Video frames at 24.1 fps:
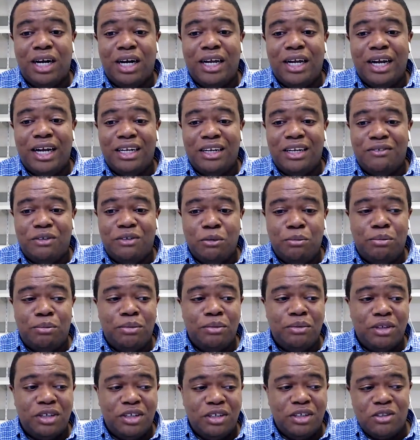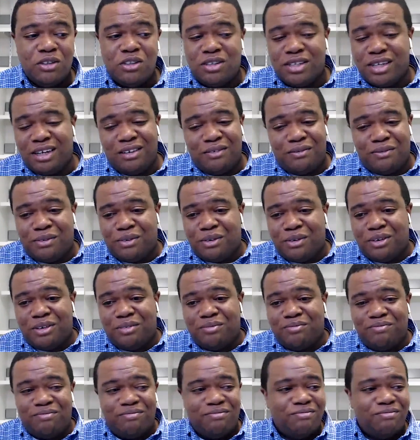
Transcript: And if you sell it for,